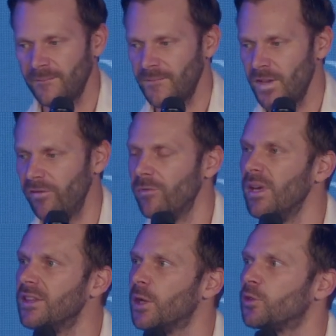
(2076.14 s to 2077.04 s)
You ever
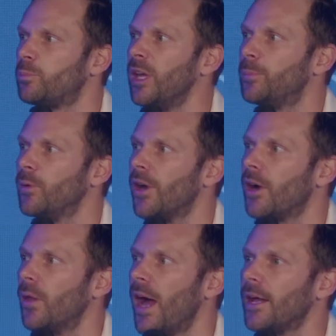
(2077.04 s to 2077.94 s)
meet those people that
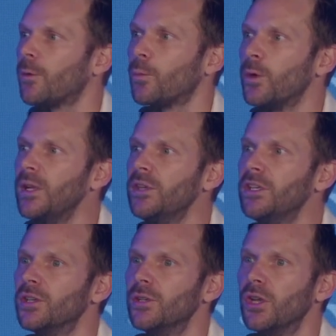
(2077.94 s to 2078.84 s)
are like really
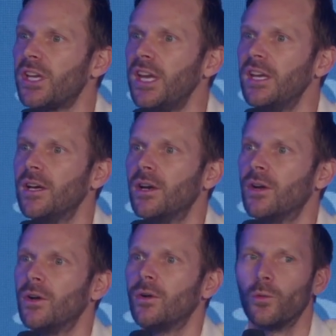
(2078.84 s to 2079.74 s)
good looking,
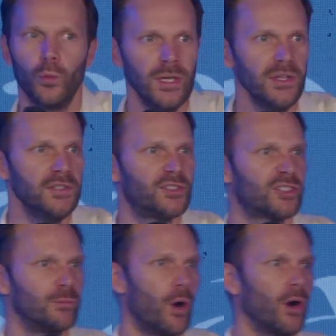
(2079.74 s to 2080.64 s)
really
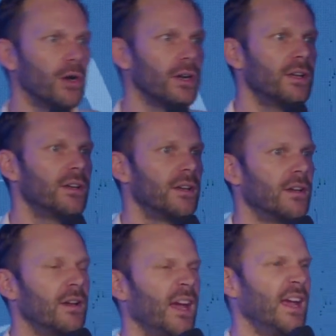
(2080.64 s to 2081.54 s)
smart,
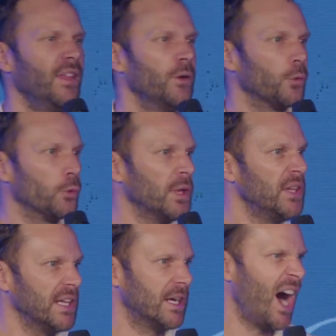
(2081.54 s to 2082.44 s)
and then
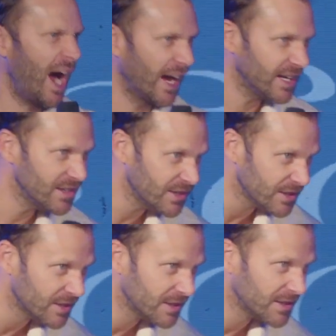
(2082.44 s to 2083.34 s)
really kind? Yes.
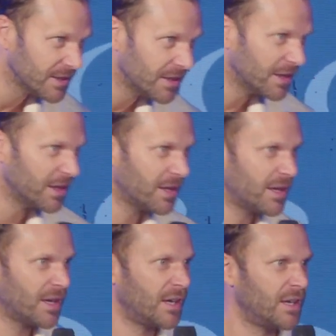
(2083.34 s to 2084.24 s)

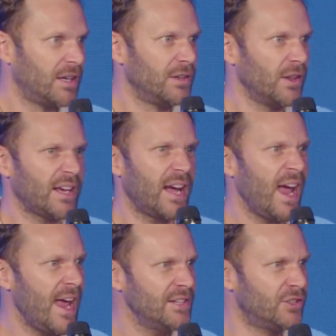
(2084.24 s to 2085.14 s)
You're like, I
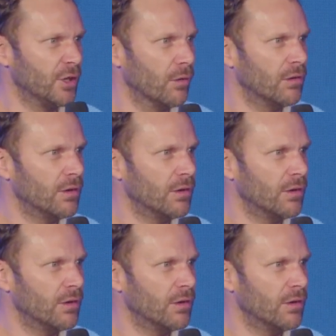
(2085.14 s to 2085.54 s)
hate you.